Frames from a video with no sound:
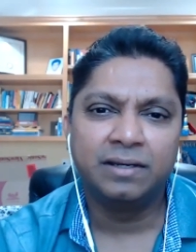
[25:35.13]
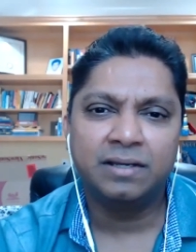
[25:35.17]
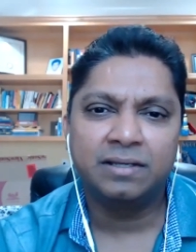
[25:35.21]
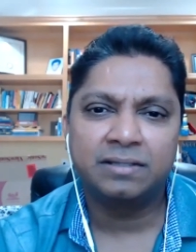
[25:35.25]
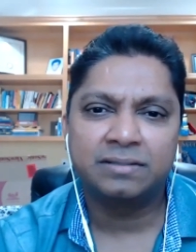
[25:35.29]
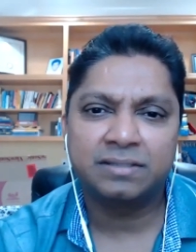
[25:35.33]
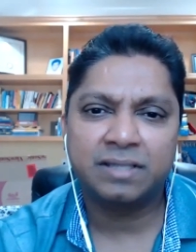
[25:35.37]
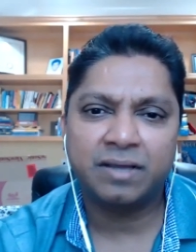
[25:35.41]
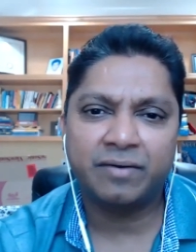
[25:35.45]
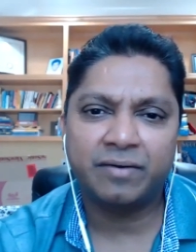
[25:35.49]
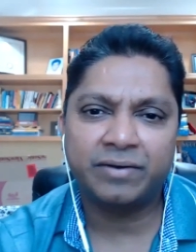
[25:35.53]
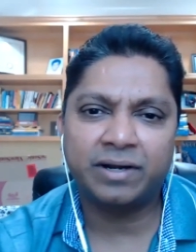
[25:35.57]

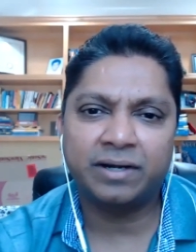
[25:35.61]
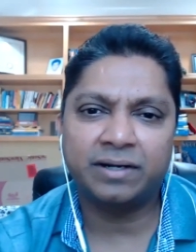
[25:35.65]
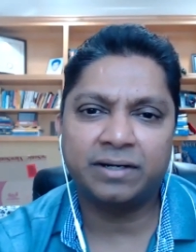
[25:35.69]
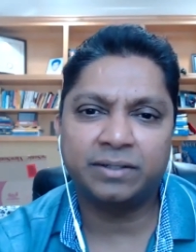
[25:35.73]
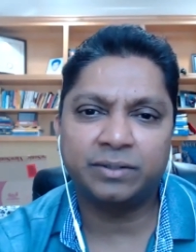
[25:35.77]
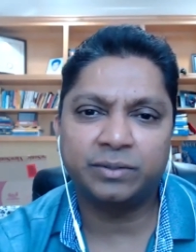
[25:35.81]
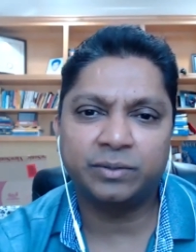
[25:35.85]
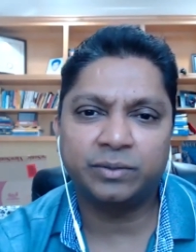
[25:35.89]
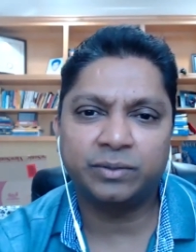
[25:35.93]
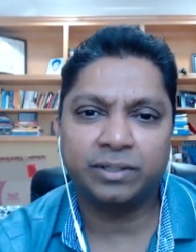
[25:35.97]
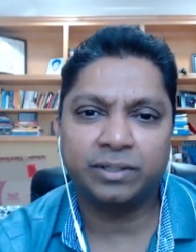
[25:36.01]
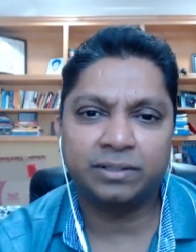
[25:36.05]

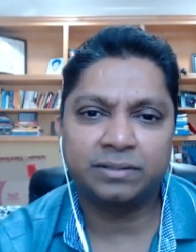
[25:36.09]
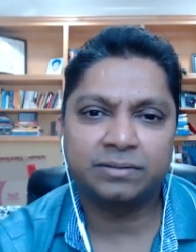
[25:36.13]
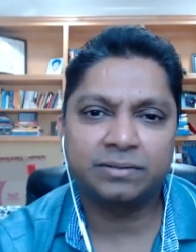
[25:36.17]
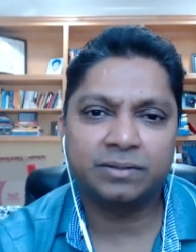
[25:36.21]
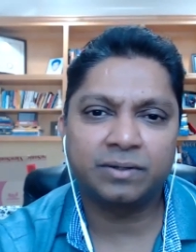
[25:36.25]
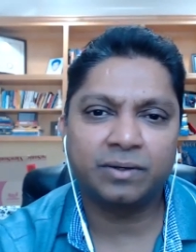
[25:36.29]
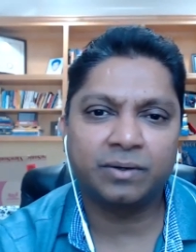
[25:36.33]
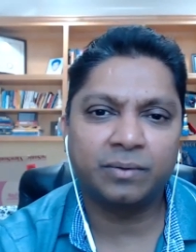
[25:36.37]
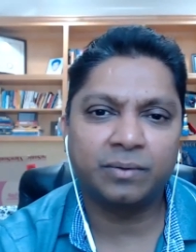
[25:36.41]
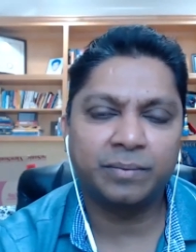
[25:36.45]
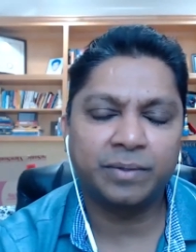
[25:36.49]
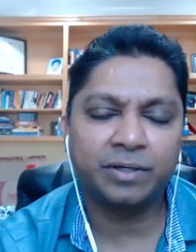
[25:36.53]
700 units
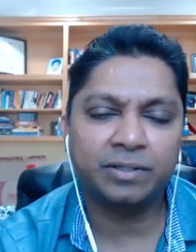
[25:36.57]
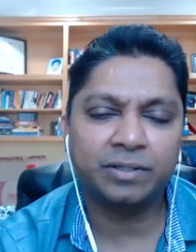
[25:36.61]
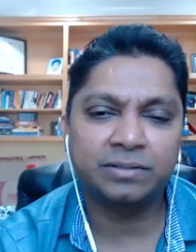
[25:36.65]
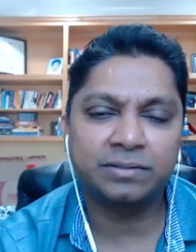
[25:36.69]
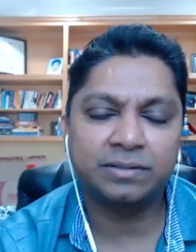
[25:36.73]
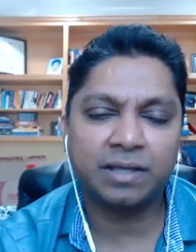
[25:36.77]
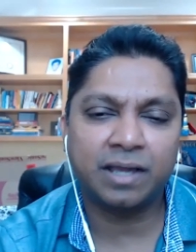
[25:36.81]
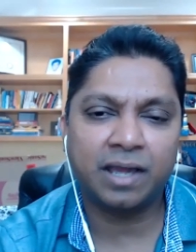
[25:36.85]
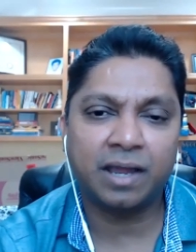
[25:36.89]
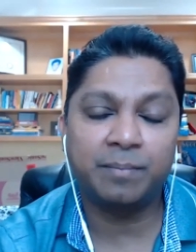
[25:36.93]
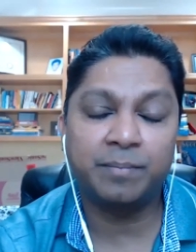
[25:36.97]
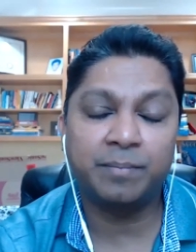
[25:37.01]
so because
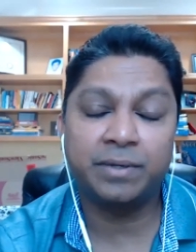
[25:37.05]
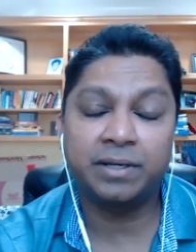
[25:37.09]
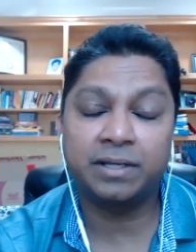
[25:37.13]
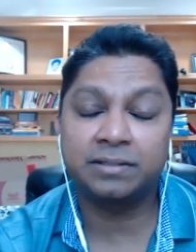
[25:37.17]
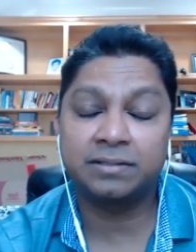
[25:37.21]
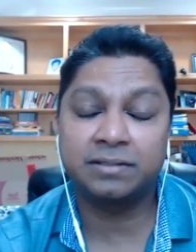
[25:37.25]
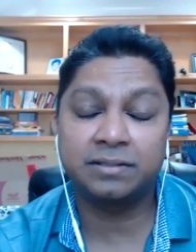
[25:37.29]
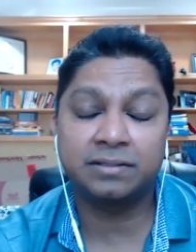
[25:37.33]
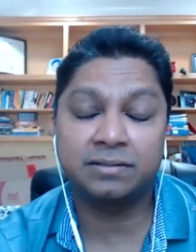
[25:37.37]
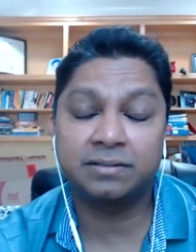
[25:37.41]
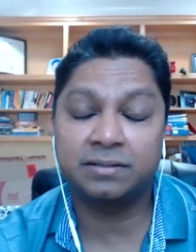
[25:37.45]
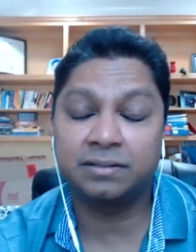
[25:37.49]
admin
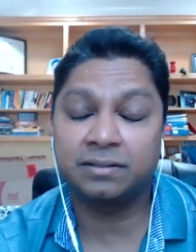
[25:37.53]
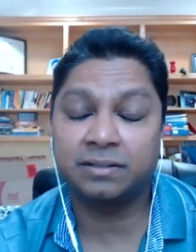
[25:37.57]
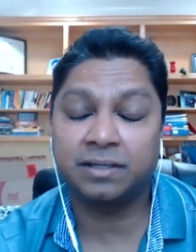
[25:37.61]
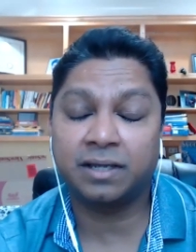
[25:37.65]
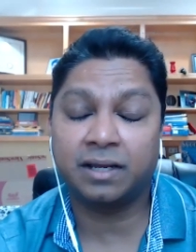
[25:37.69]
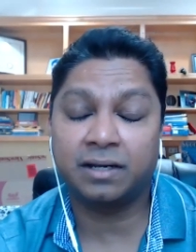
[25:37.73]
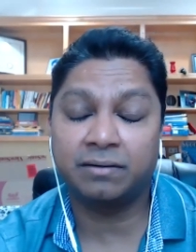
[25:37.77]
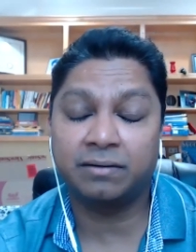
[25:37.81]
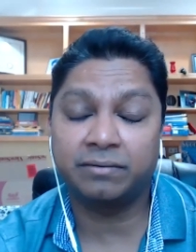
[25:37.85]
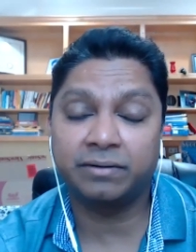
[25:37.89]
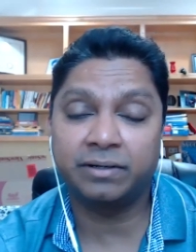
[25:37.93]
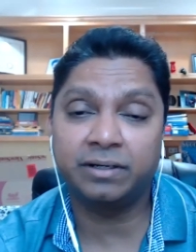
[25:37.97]
assistant
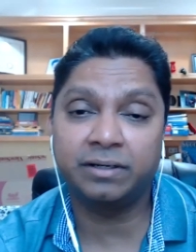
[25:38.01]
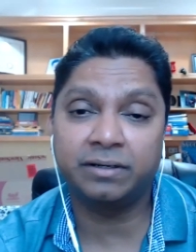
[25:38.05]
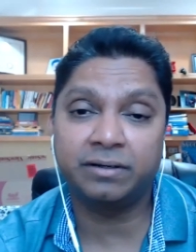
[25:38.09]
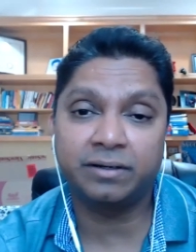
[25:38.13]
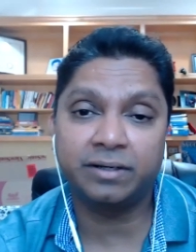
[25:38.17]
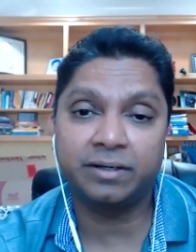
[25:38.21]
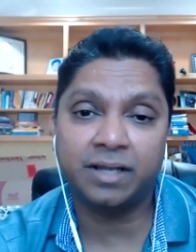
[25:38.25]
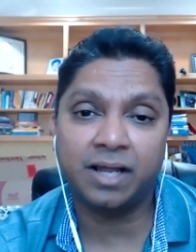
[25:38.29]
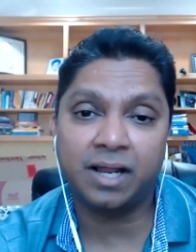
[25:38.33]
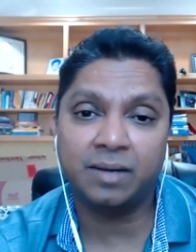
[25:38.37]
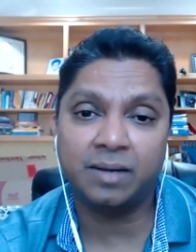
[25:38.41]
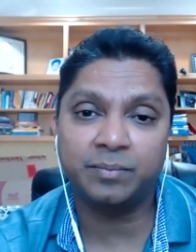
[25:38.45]
can really
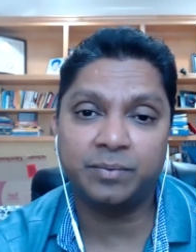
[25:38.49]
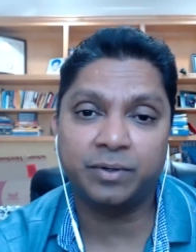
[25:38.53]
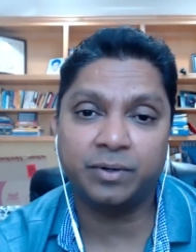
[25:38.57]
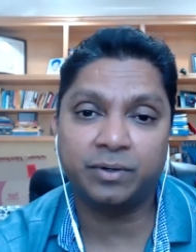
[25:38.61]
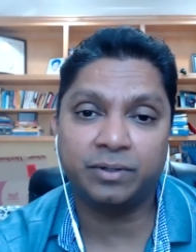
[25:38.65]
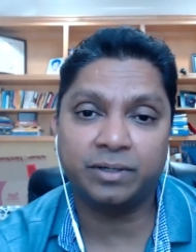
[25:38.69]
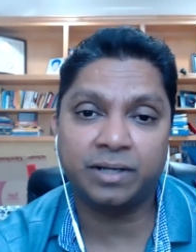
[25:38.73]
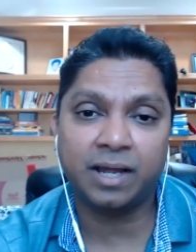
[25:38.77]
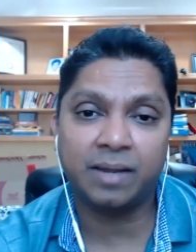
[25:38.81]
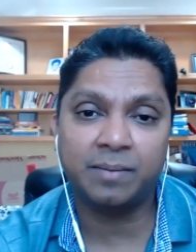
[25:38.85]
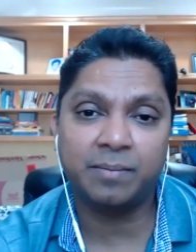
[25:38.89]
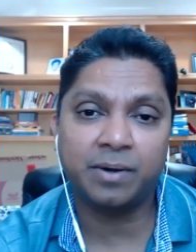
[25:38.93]
really help your
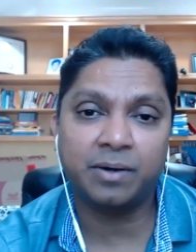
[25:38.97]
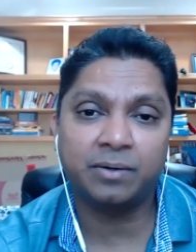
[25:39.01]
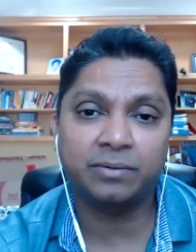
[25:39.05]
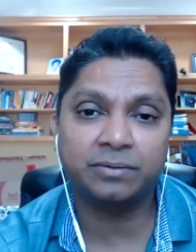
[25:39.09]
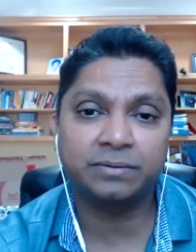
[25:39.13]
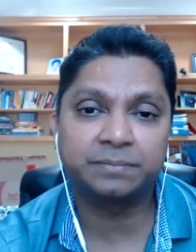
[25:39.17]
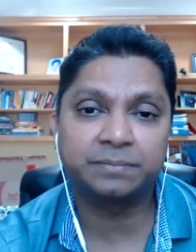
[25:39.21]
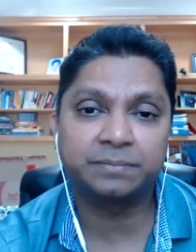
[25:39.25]
time out